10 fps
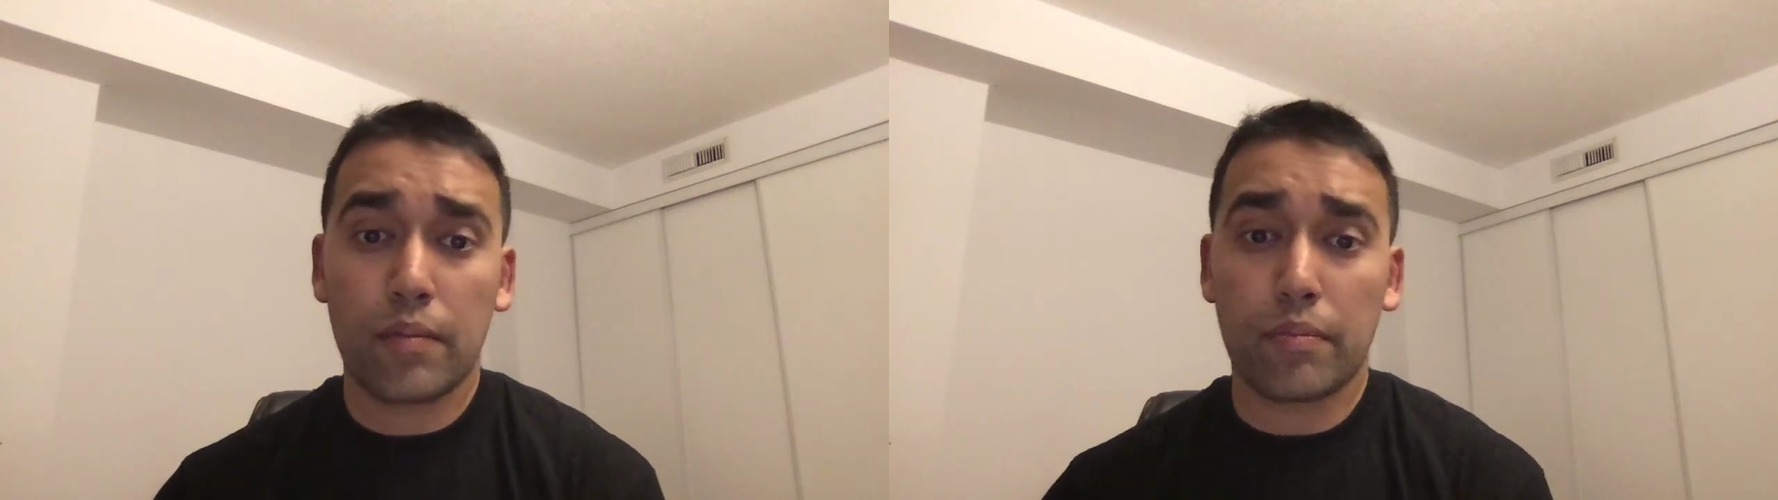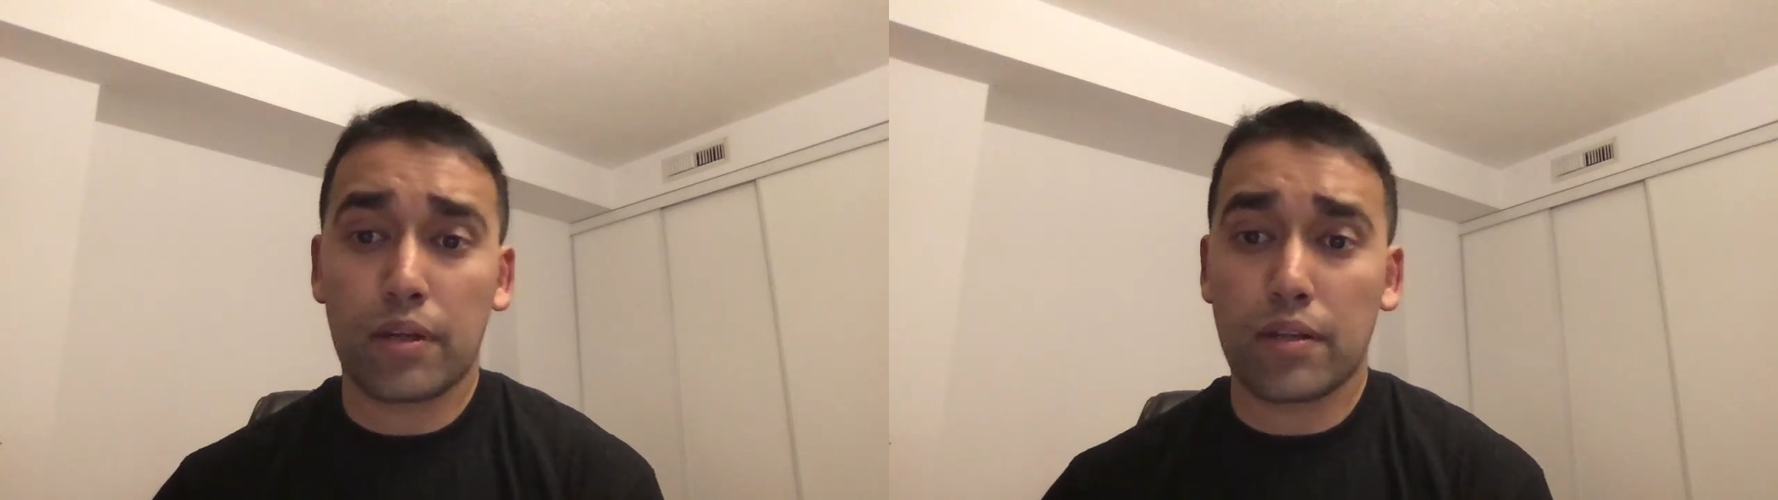
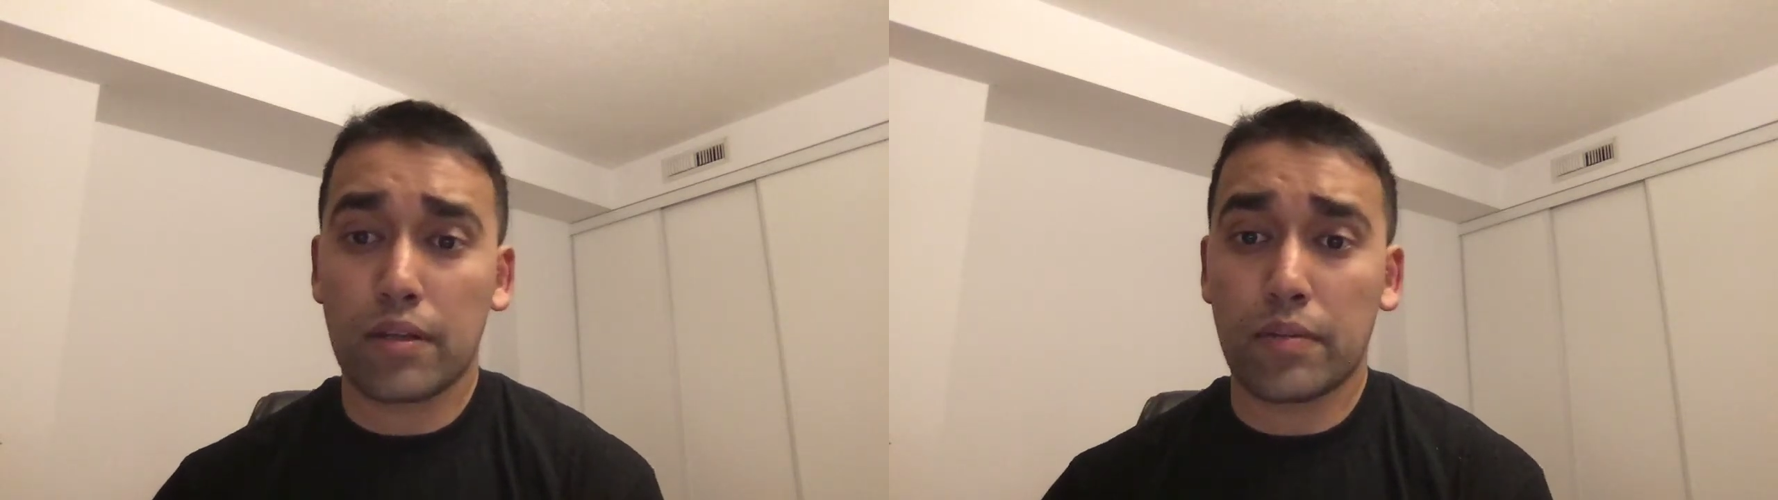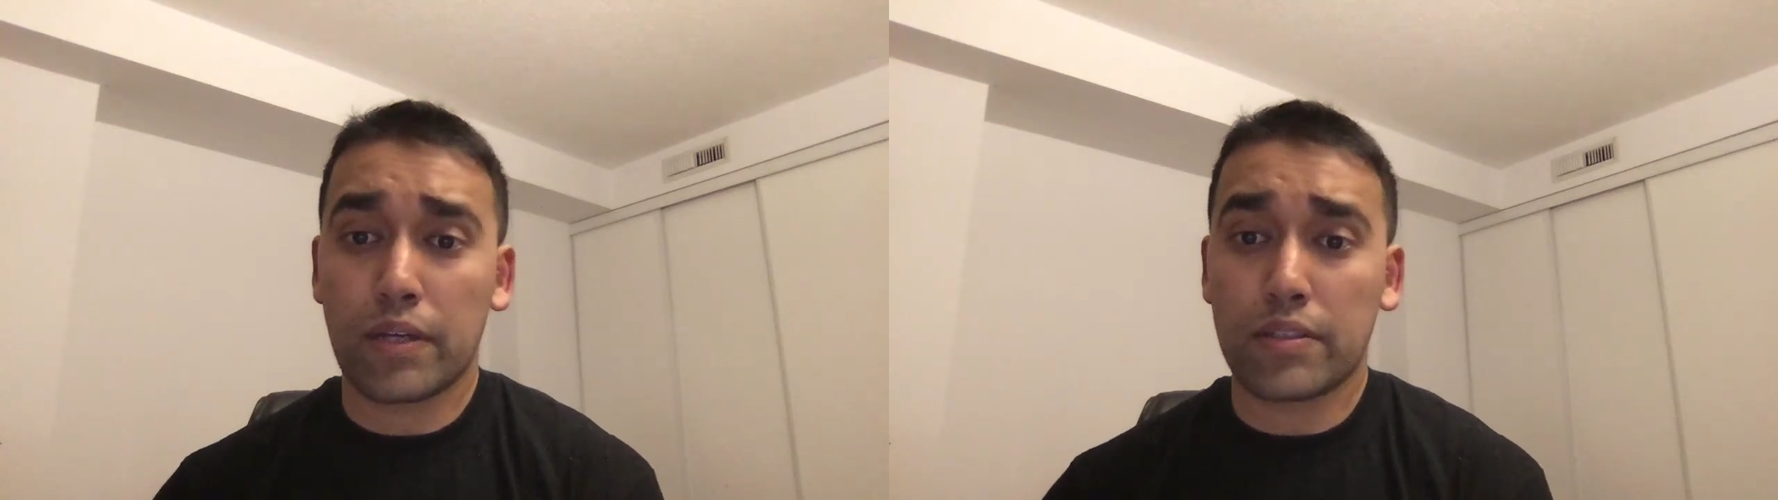But
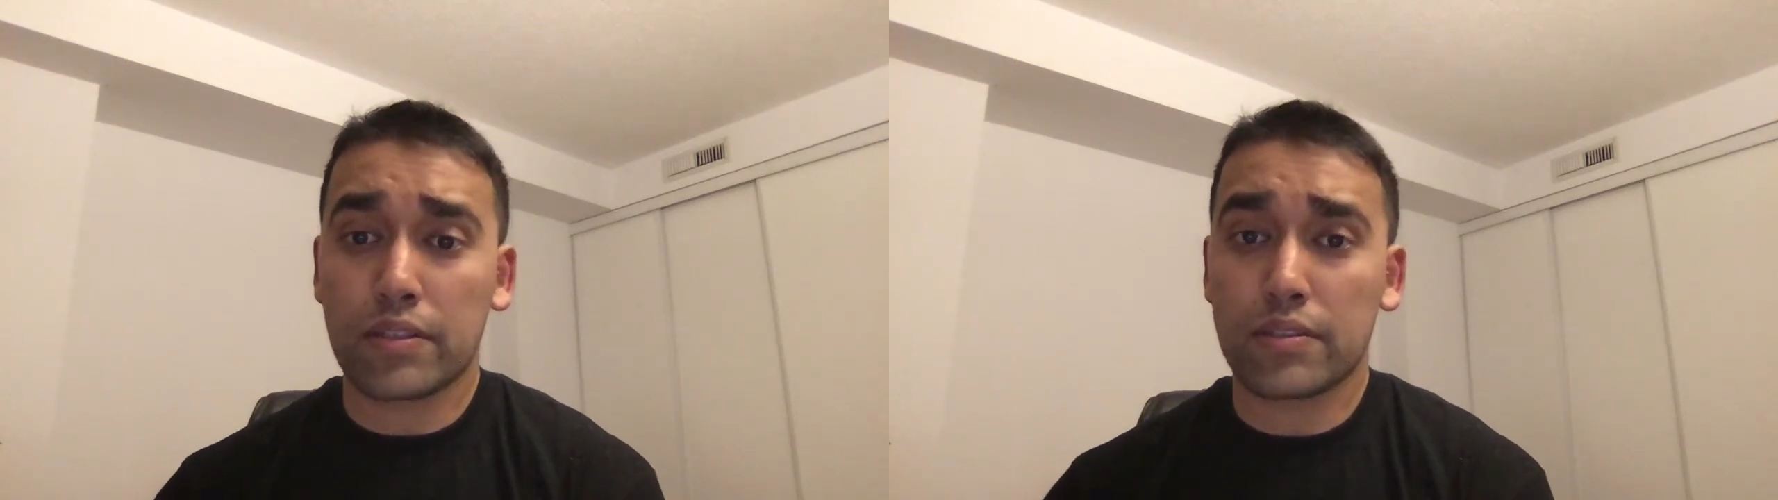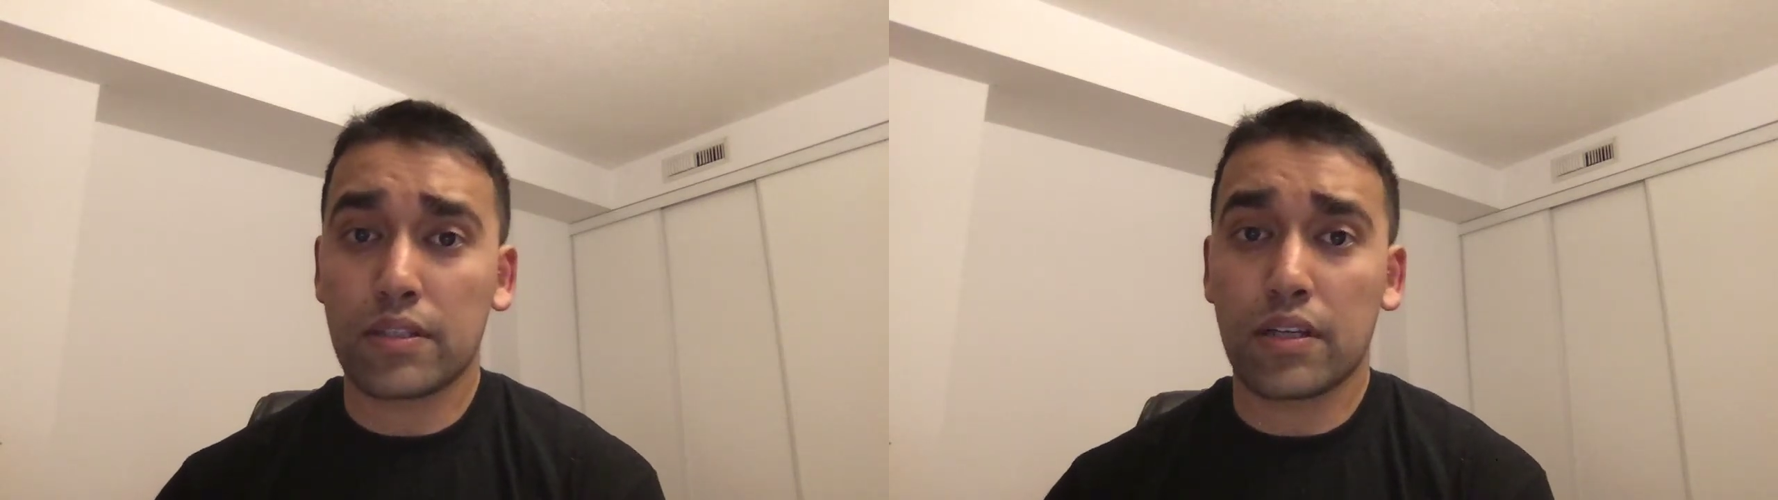Pascal
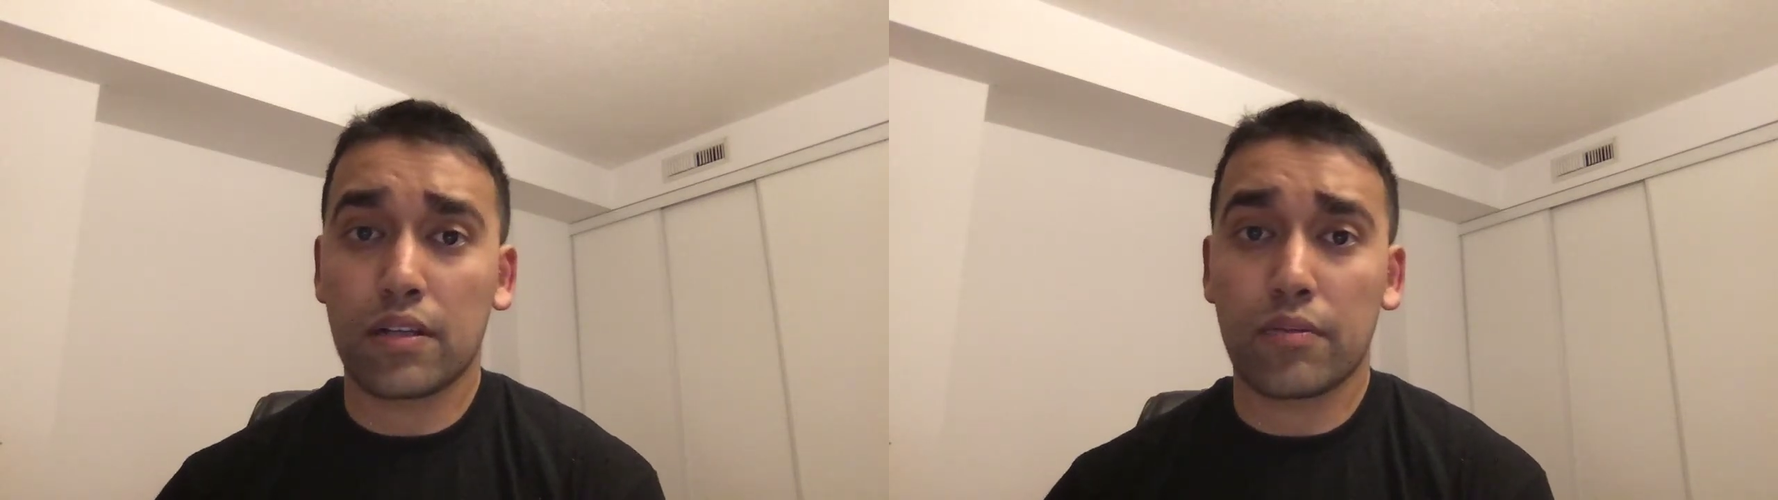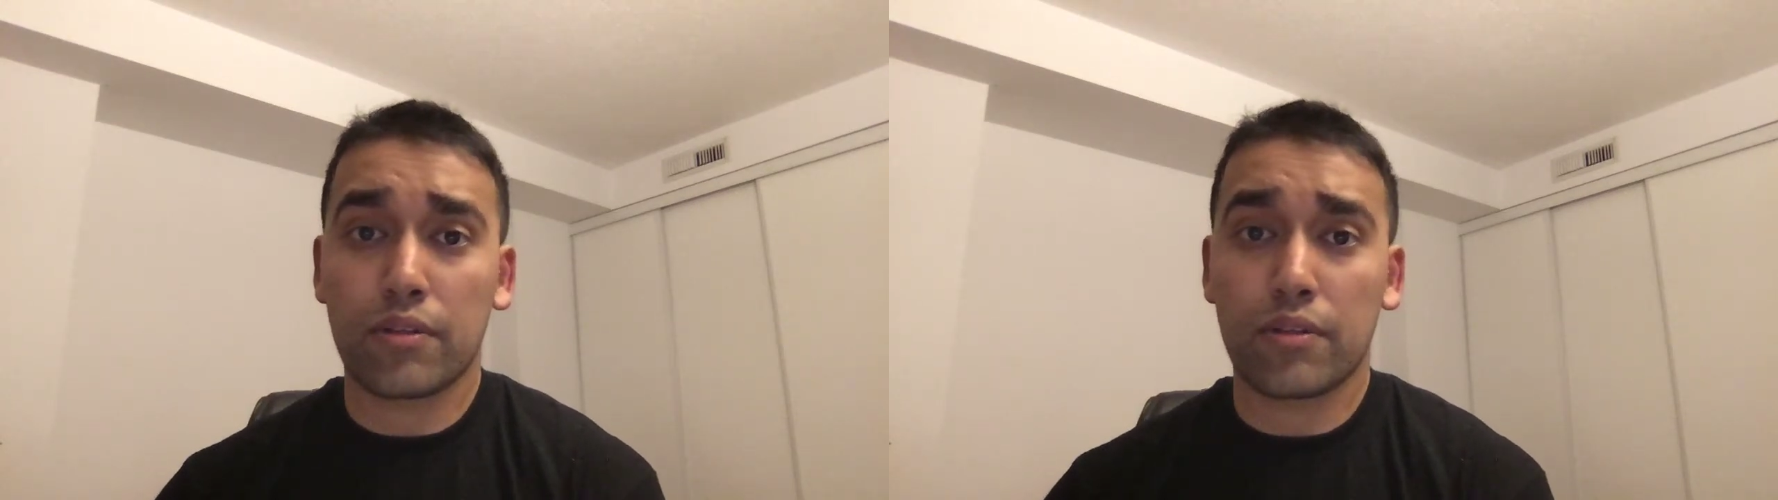Siakam,